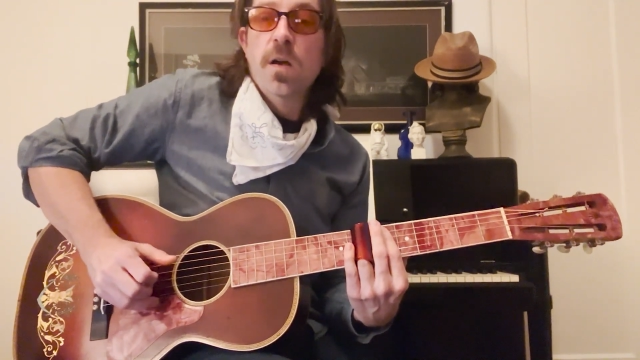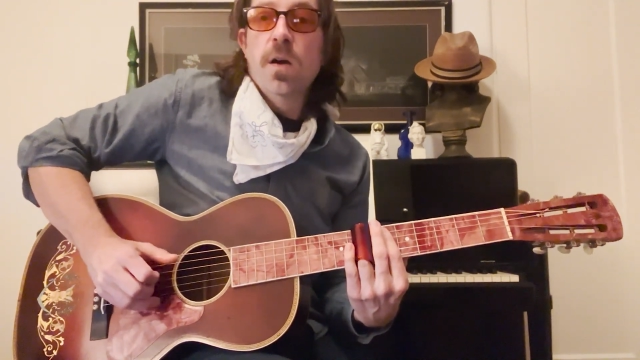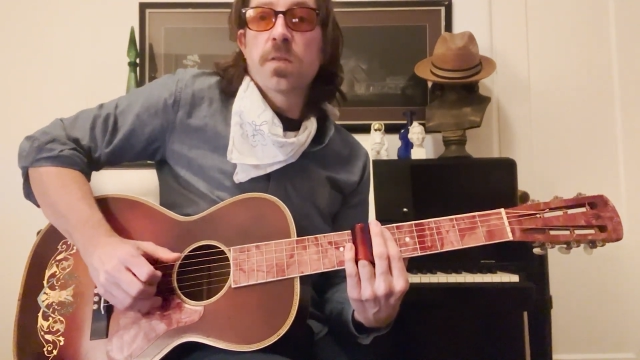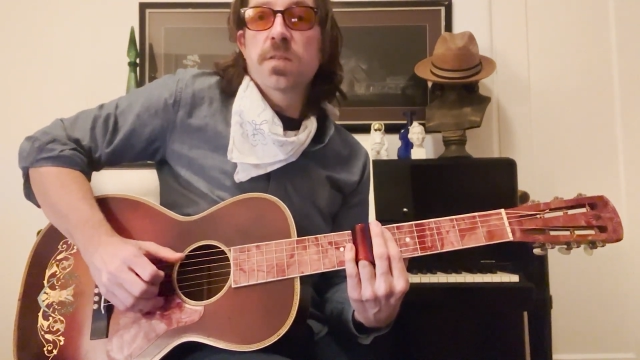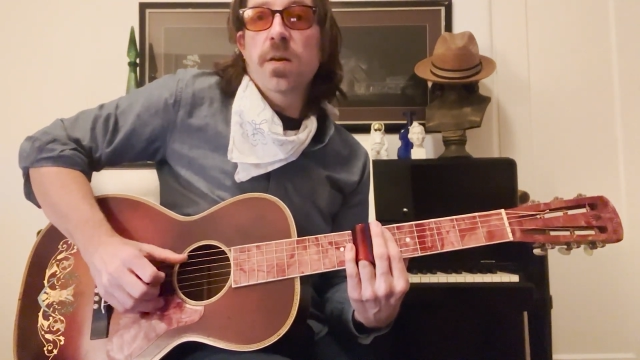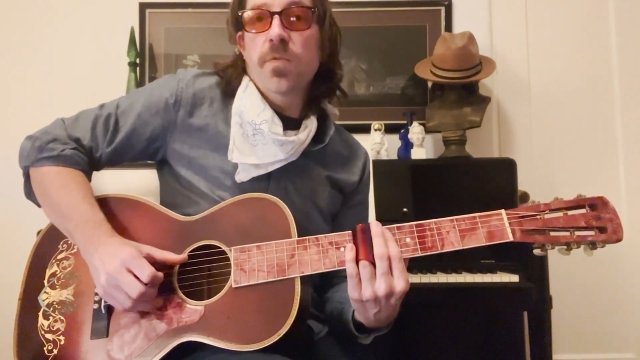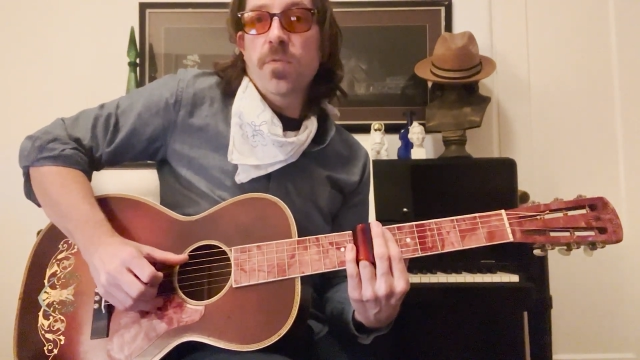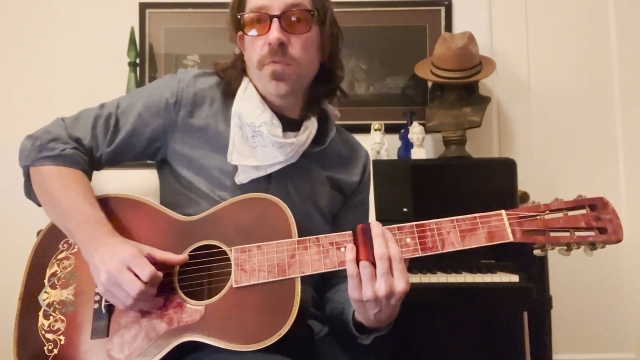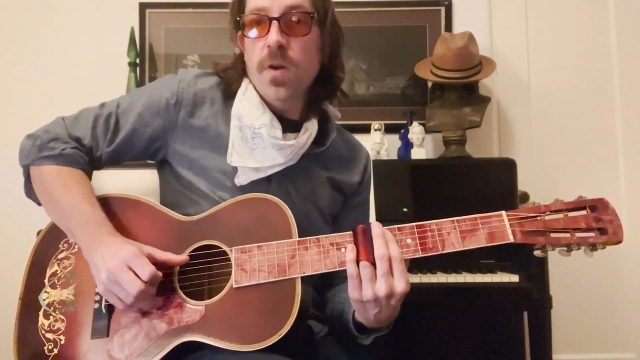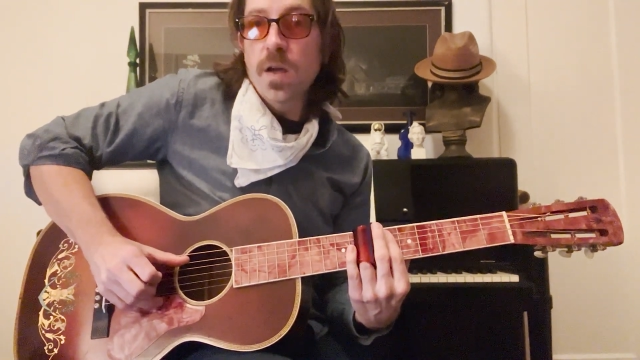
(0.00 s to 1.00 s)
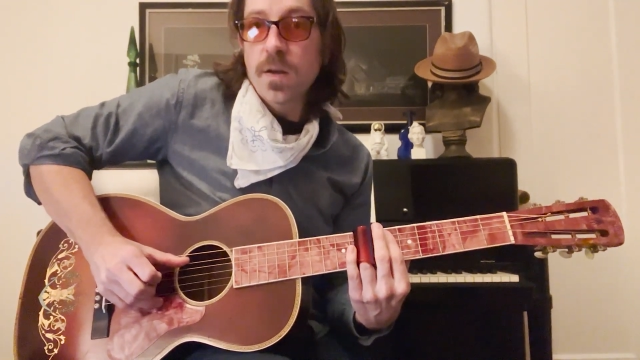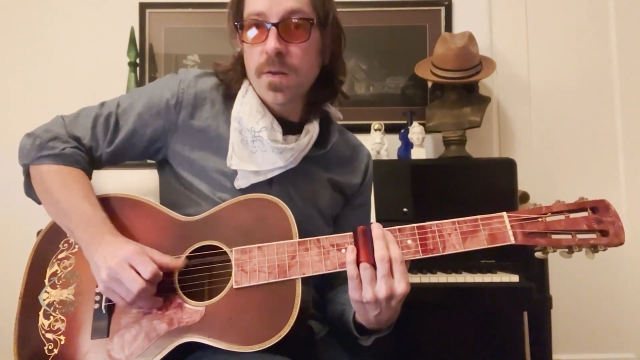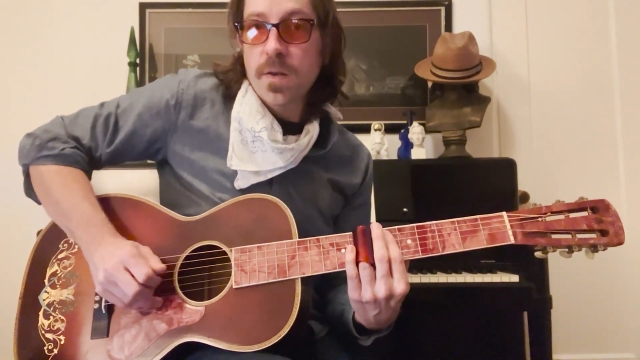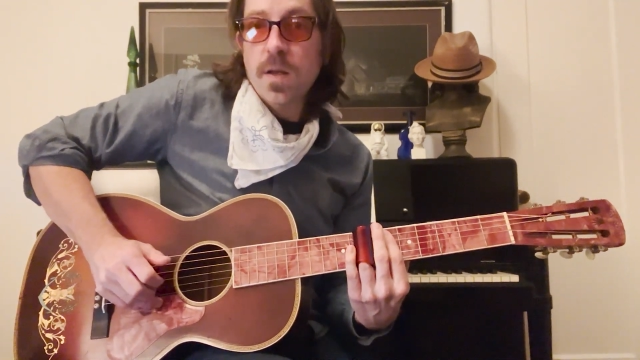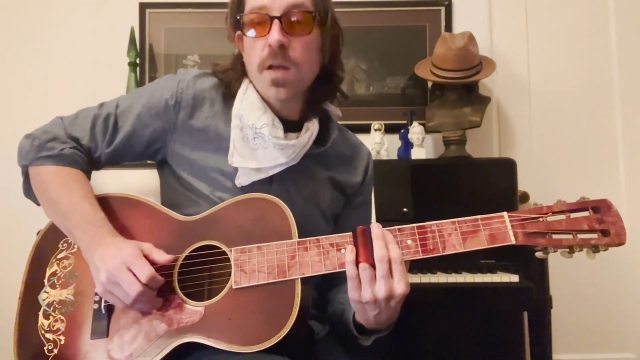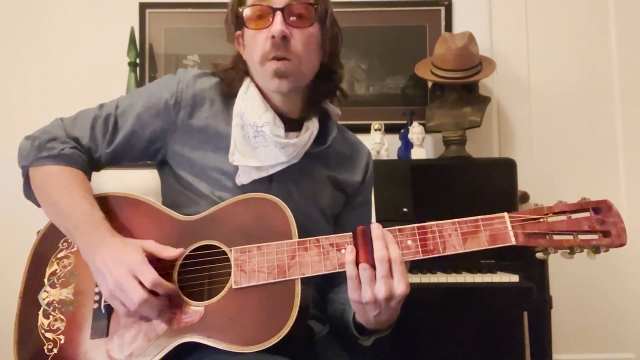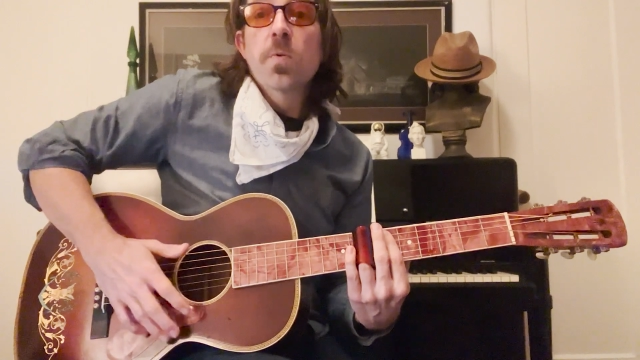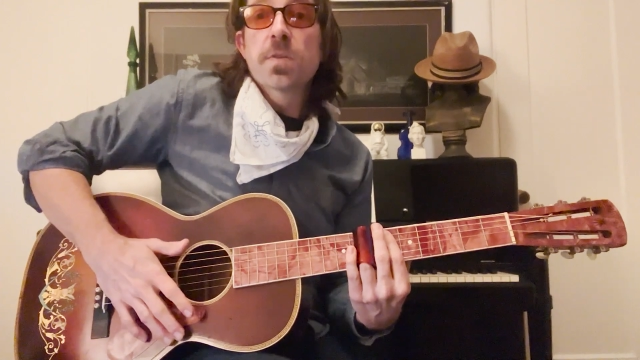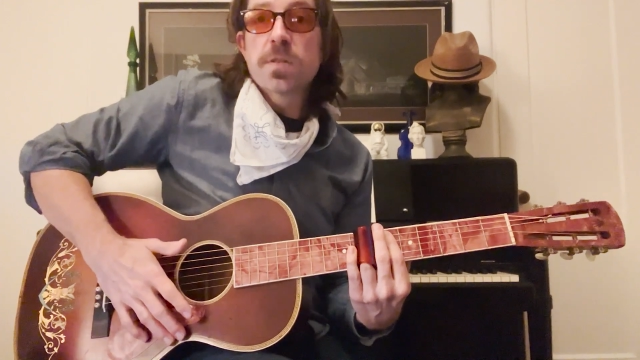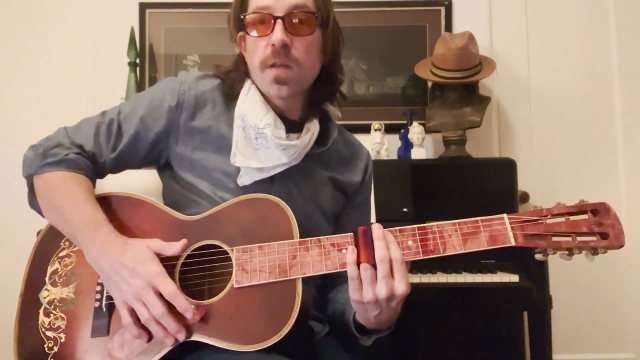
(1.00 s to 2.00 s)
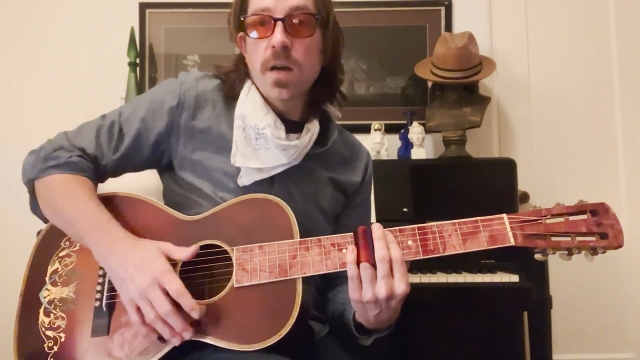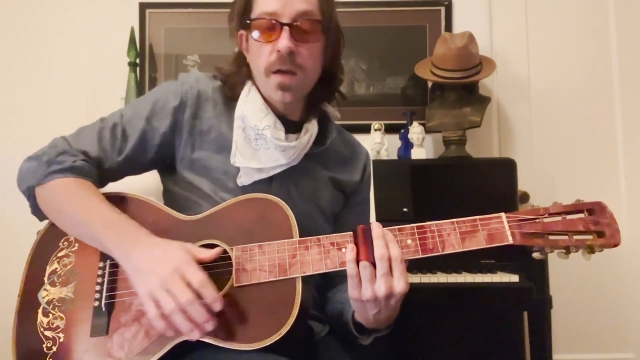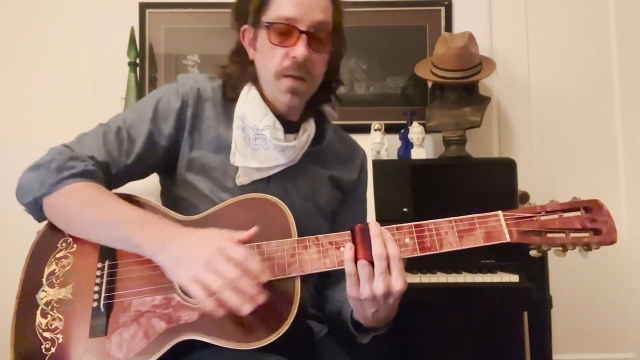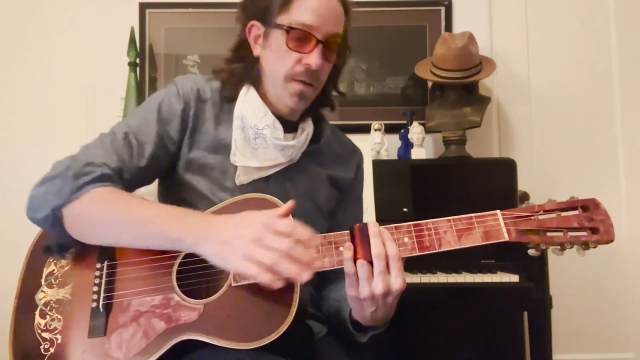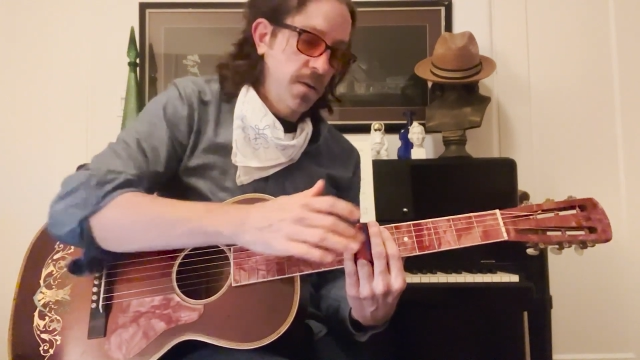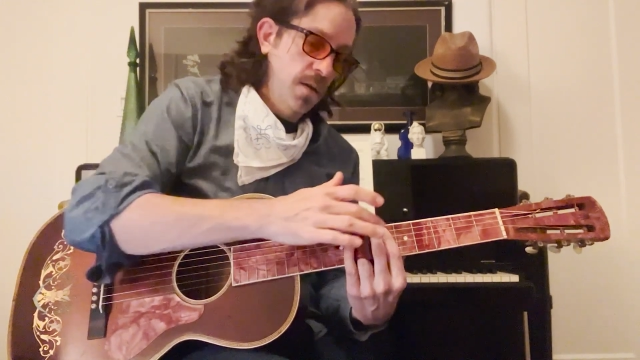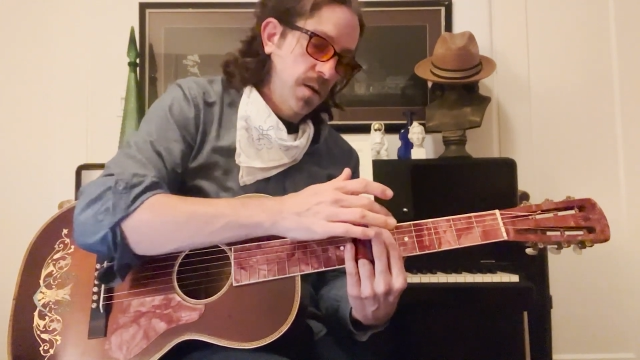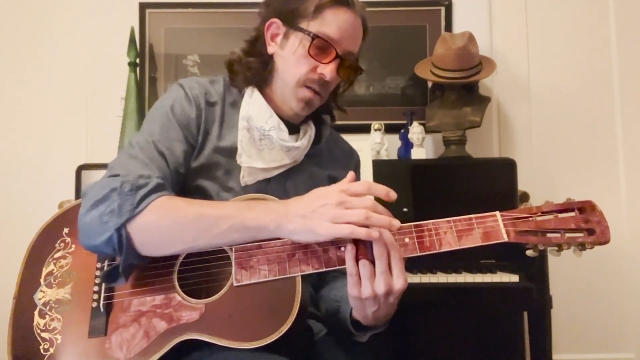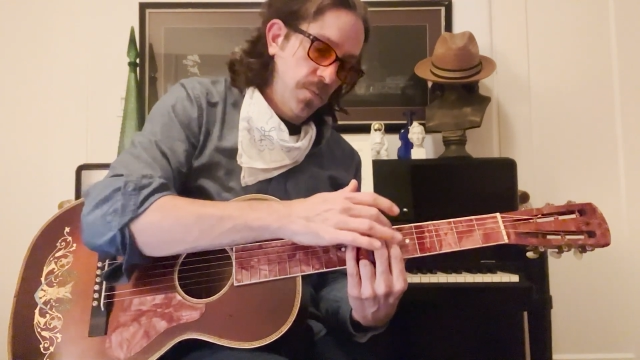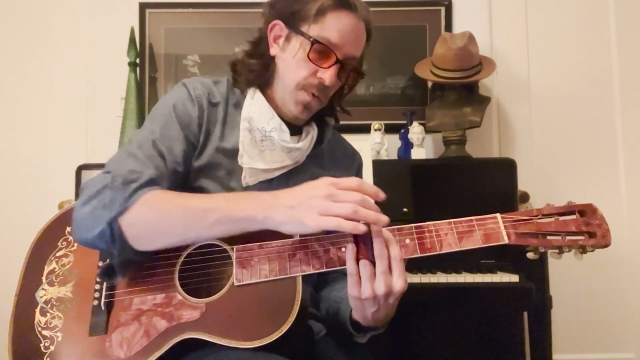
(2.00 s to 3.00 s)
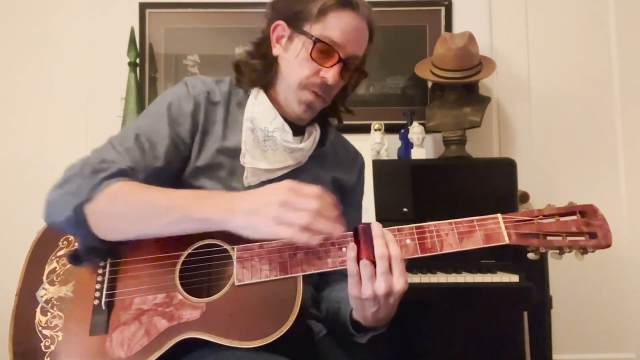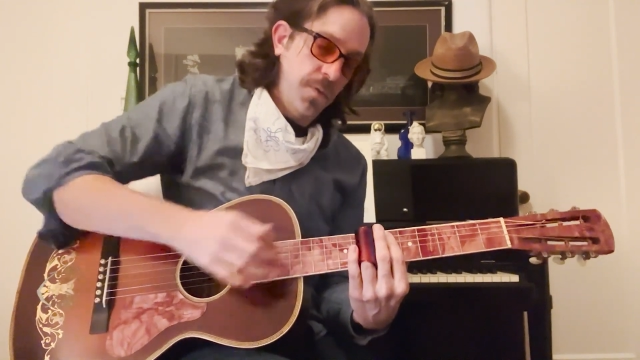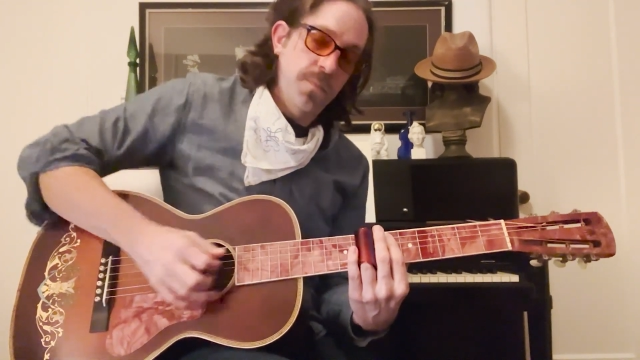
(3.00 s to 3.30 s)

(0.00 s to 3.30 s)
on the 7th fret with a slide, with